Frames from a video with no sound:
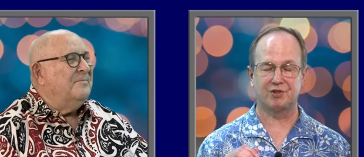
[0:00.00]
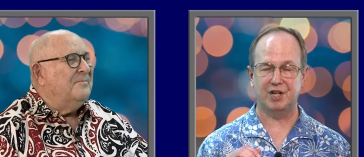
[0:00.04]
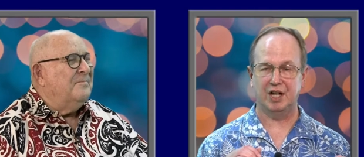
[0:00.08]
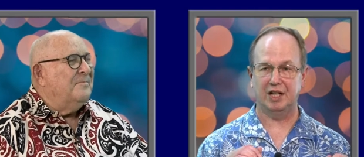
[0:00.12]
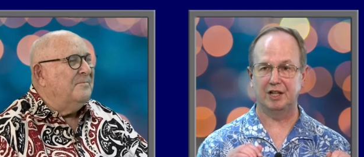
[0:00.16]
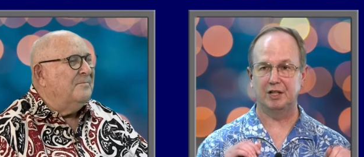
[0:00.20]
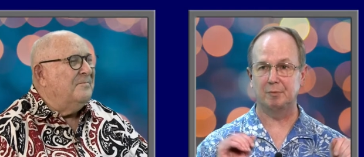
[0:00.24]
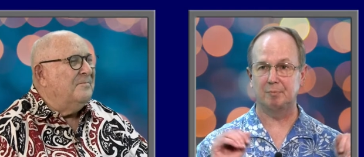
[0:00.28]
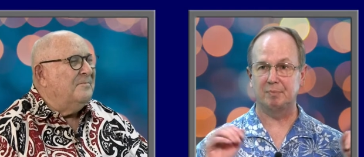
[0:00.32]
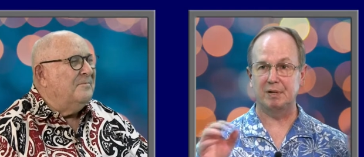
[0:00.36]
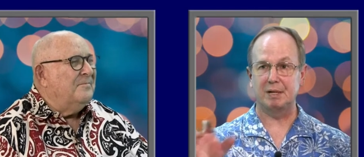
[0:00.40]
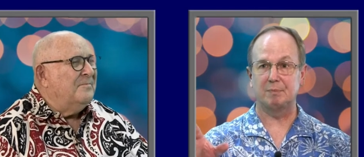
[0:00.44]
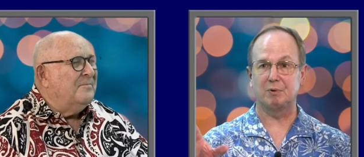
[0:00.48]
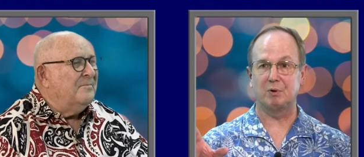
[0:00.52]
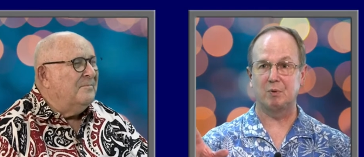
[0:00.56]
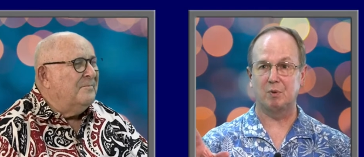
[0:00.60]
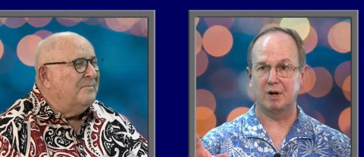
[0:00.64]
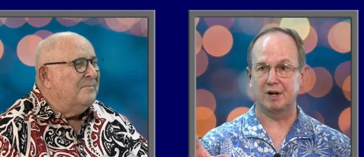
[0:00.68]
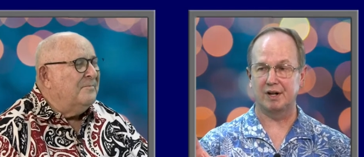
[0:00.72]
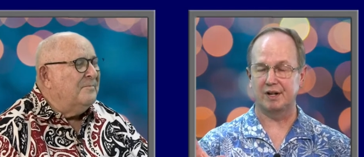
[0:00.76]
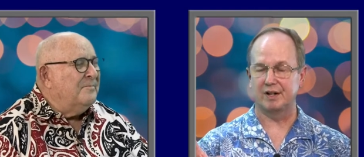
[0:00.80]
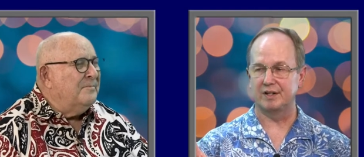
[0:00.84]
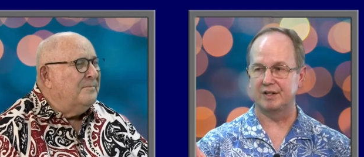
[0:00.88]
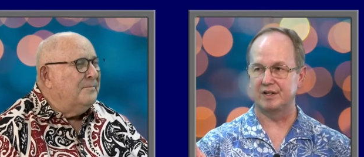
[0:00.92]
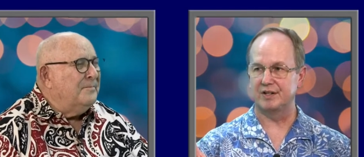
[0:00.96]
Speaker 1: telling people
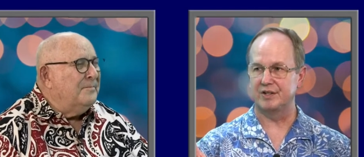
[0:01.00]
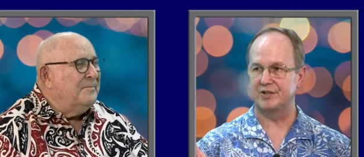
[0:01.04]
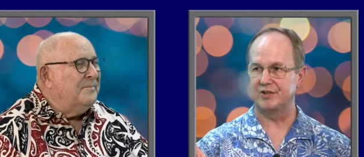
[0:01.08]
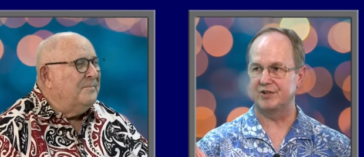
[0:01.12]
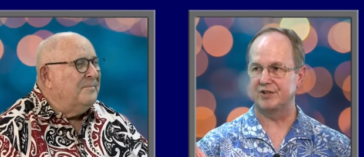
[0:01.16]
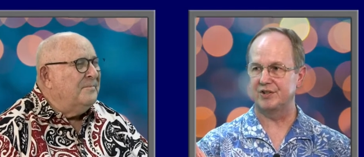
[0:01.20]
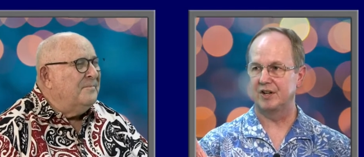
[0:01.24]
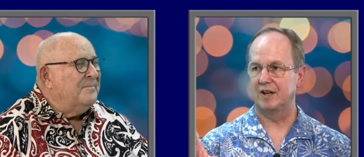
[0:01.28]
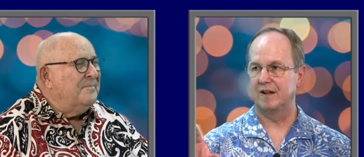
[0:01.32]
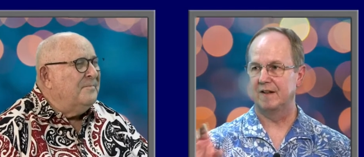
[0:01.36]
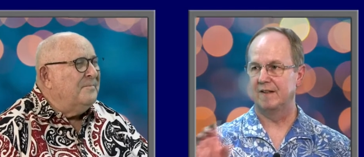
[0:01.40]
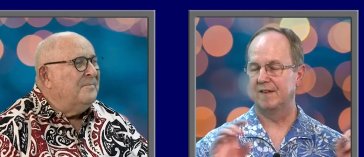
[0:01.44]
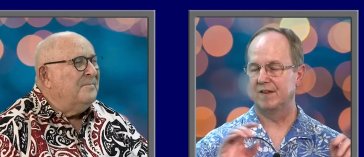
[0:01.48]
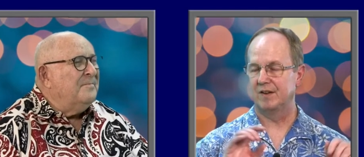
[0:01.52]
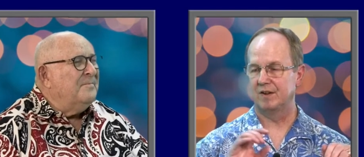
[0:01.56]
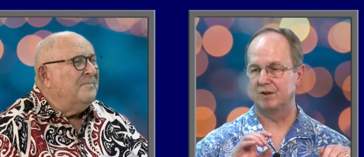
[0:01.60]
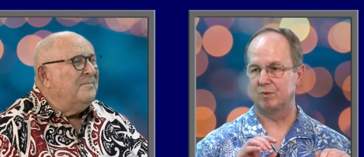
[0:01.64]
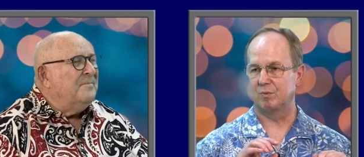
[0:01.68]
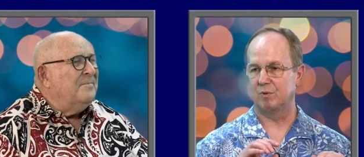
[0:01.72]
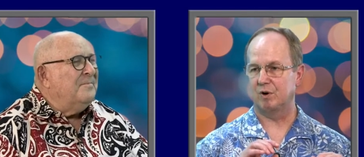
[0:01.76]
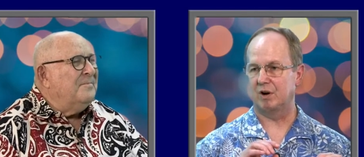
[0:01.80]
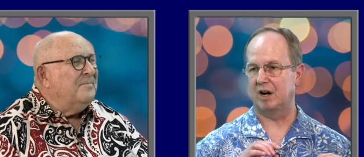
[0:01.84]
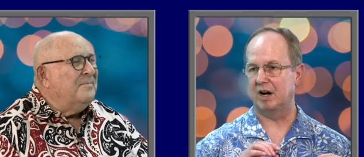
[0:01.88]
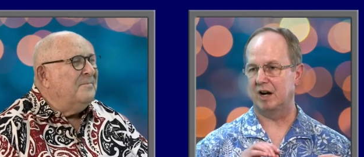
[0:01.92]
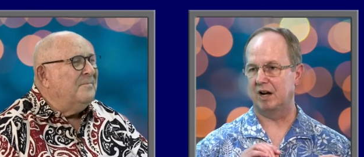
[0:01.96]
what it is
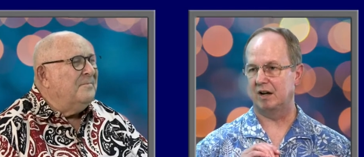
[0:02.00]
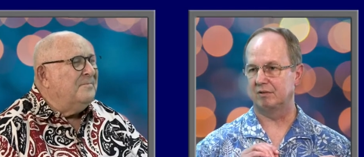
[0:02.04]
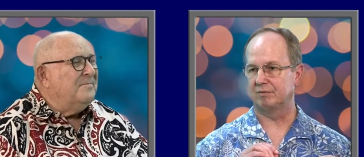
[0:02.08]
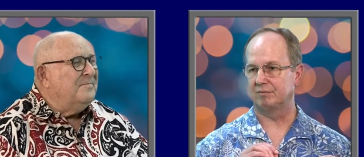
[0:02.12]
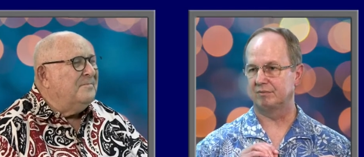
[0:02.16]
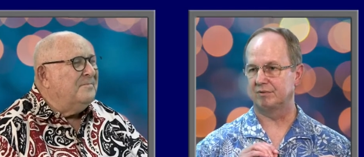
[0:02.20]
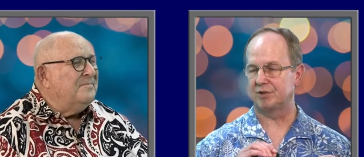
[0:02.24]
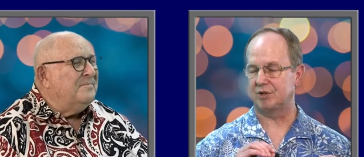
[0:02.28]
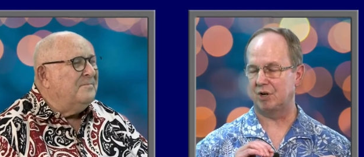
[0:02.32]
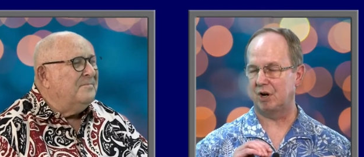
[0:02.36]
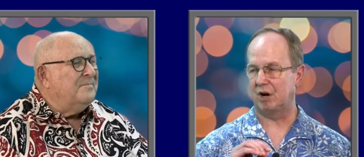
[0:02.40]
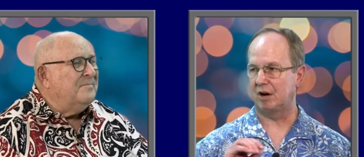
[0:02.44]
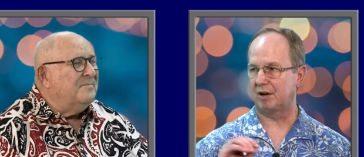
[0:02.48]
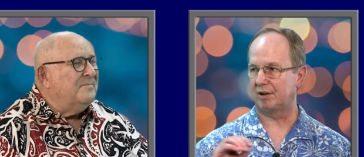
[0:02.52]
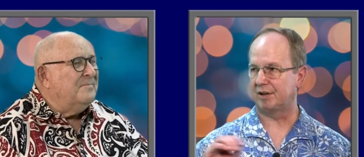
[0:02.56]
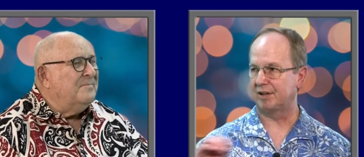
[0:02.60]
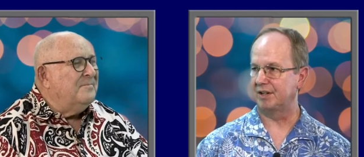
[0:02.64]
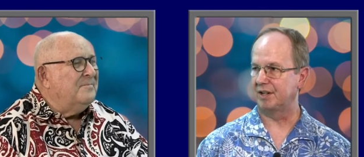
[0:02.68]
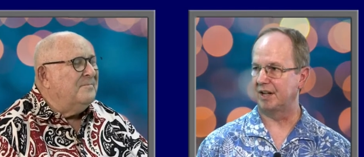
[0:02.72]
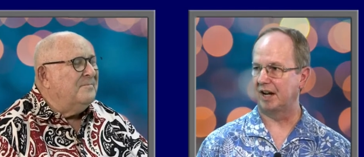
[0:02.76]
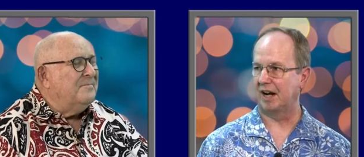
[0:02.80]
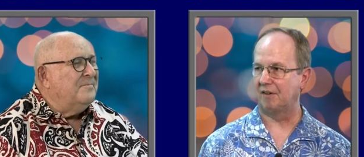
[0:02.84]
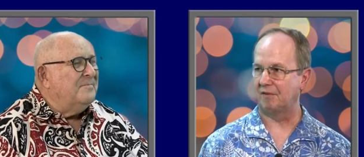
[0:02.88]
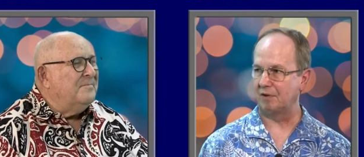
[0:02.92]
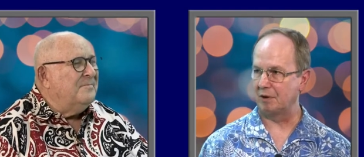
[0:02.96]
we're out talking
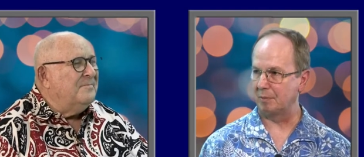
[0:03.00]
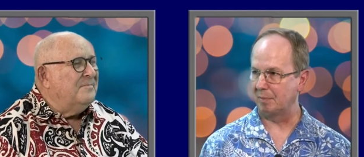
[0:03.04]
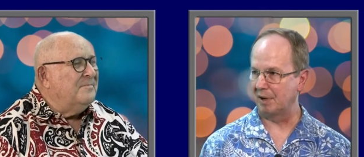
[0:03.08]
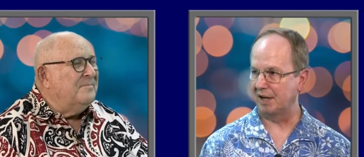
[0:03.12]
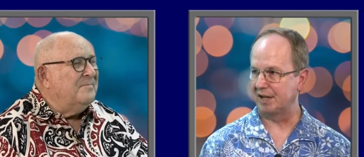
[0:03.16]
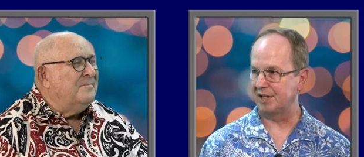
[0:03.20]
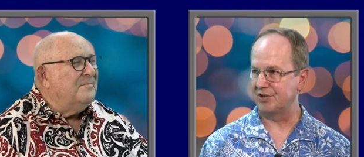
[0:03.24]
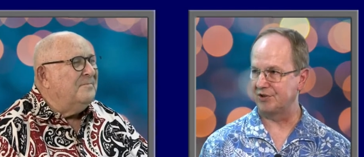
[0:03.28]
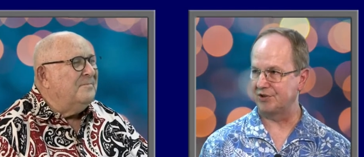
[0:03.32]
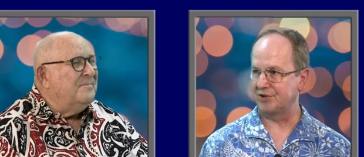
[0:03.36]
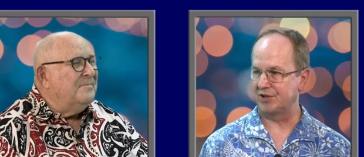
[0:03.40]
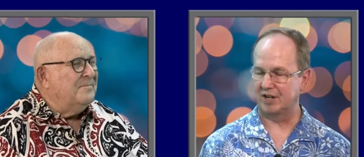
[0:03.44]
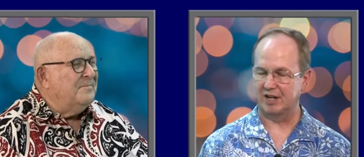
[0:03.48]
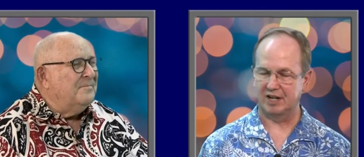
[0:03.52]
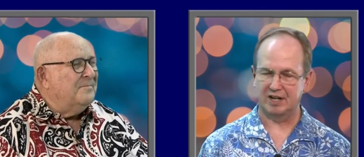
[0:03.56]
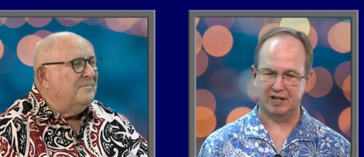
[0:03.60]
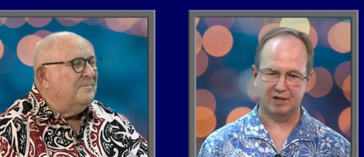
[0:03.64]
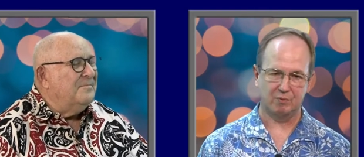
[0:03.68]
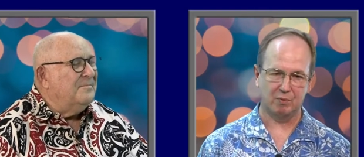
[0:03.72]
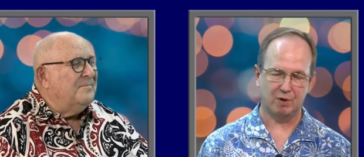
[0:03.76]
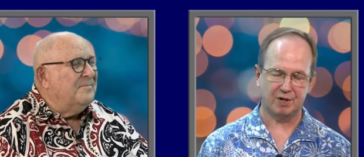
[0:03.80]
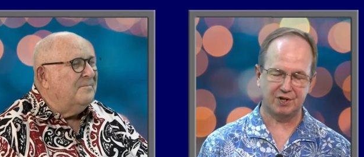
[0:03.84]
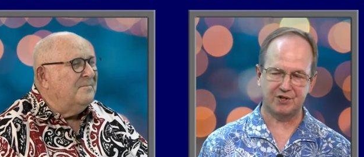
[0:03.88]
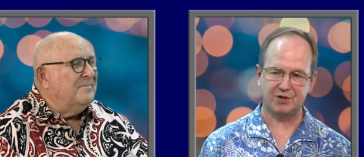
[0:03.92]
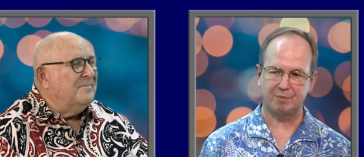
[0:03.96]
to everybody
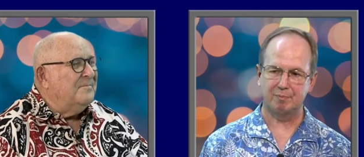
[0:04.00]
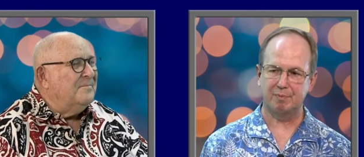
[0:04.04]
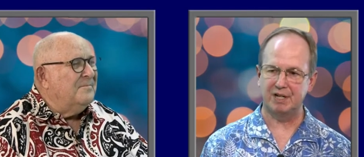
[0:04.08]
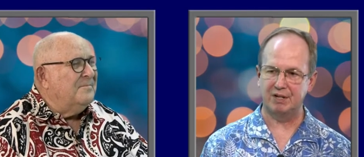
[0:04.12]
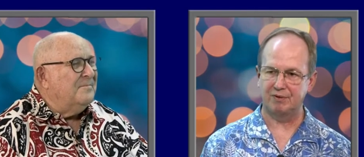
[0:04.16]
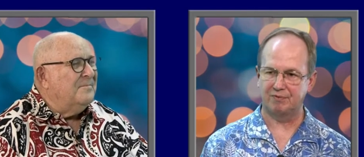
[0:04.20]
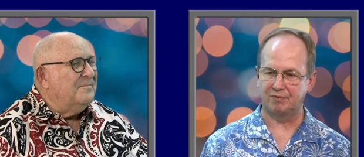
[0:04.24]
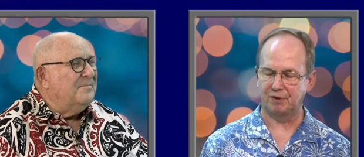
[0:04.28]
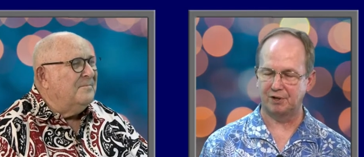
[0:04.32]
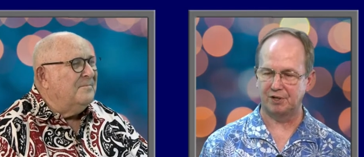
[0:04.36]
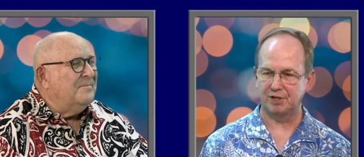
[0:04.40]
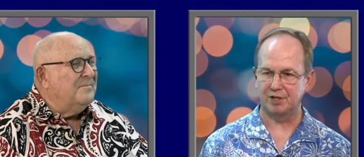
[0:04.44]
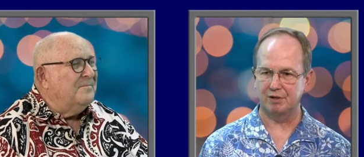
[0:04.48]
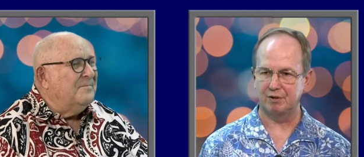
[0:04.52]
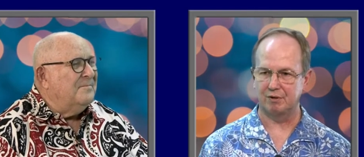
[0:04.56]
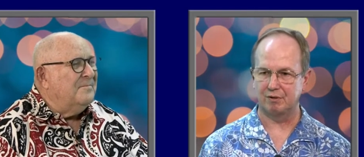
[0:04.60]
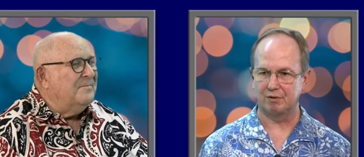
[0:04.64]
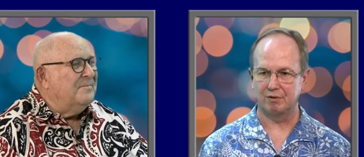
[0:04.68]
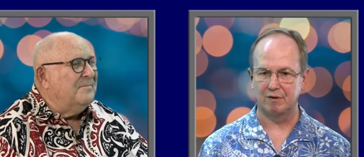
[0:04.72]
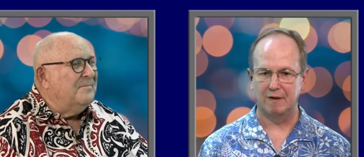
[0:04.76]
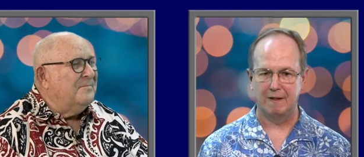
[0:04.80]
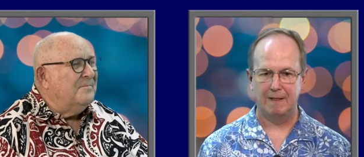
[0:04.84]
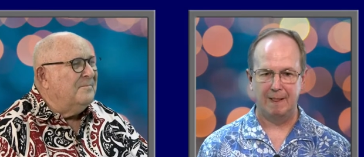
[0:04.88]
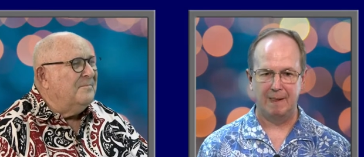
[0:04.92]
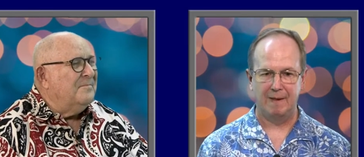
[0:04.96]
saying, what does it mean for
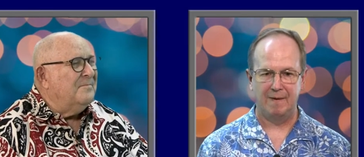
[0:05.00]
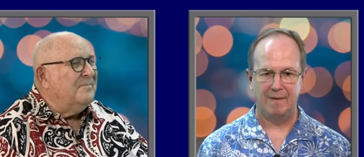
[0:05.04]
you?